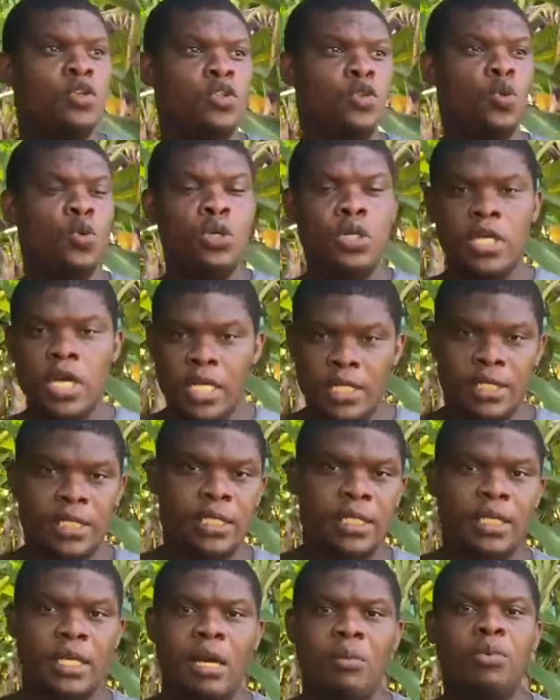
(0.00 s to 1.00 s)
do
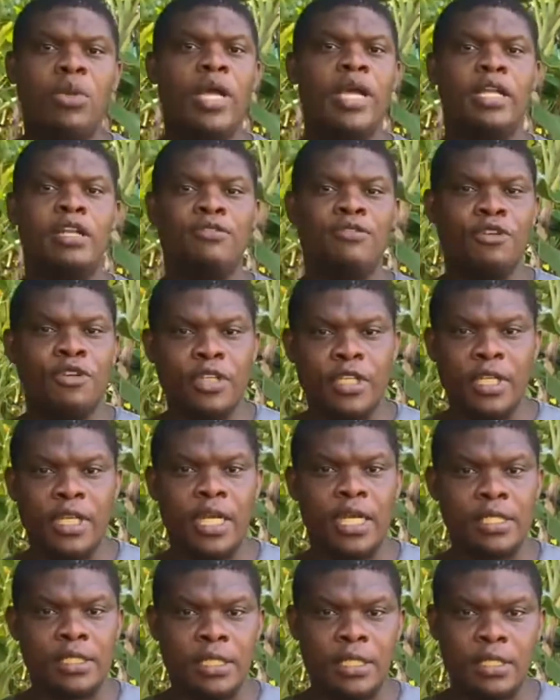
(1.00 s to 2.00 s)
not apply any
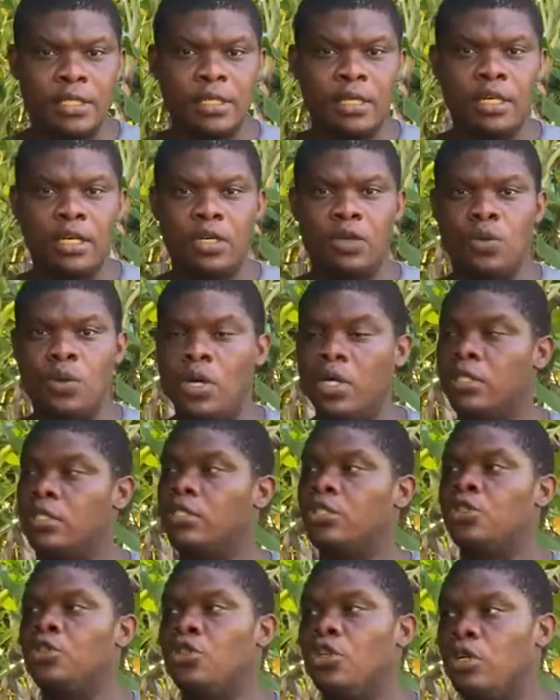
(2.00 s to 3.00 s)
fertilizer or
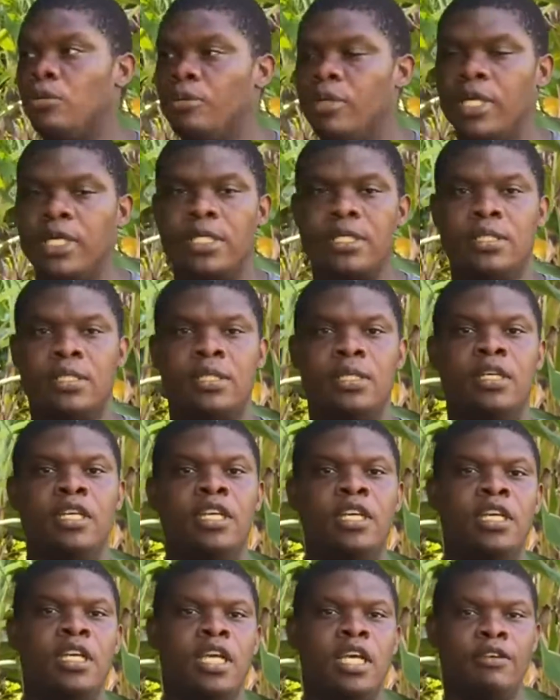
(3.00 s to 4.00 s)
water to your plants.
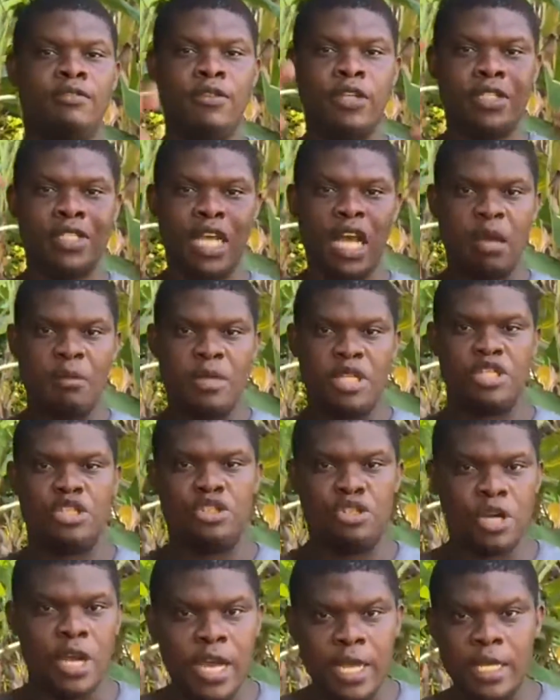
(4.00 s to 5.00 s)
If the time is
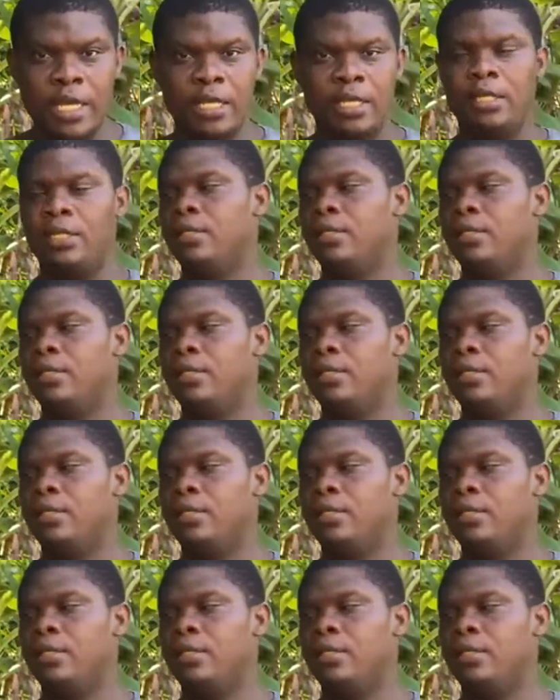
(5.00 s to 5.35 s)
dry,